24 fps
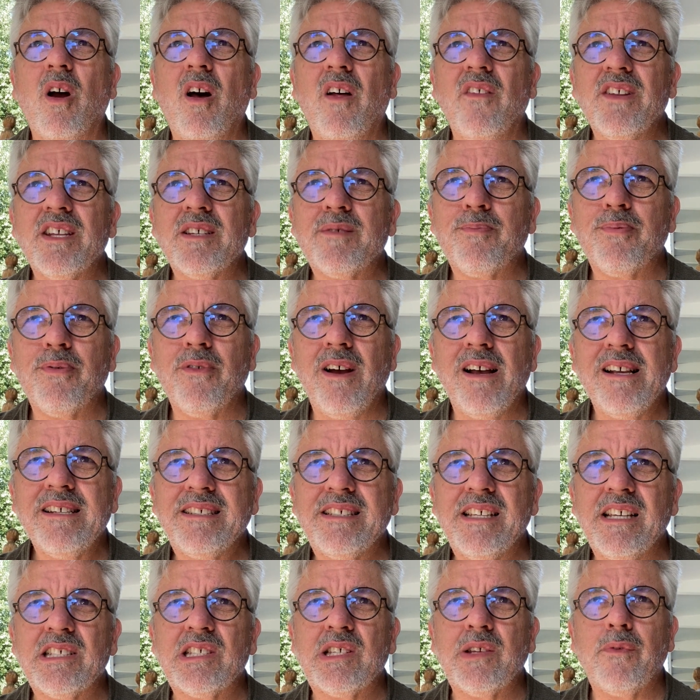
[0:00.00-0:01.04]
all in this
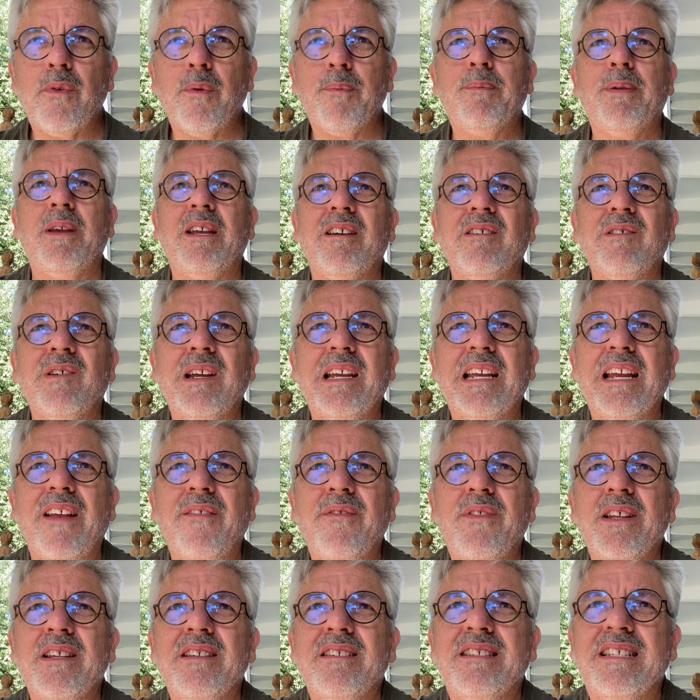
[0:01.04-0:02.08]
process of appearing
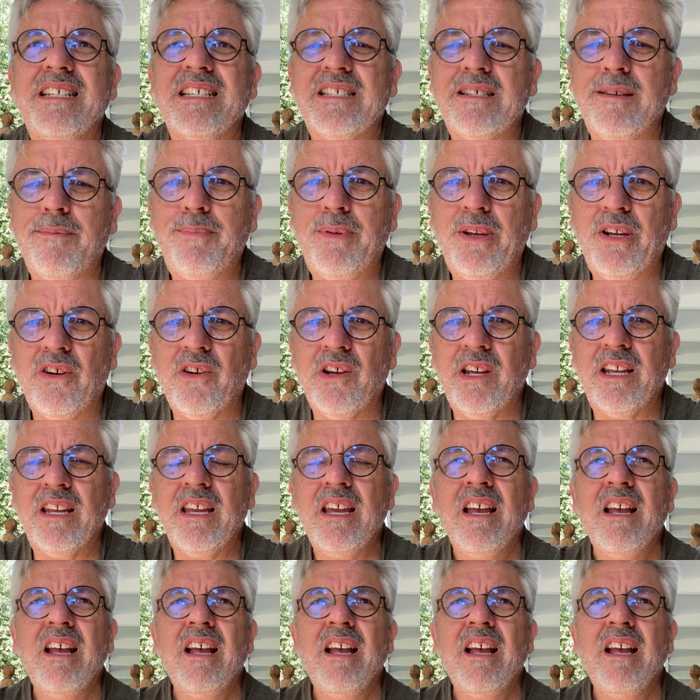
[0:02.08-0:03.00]
and then disappearing.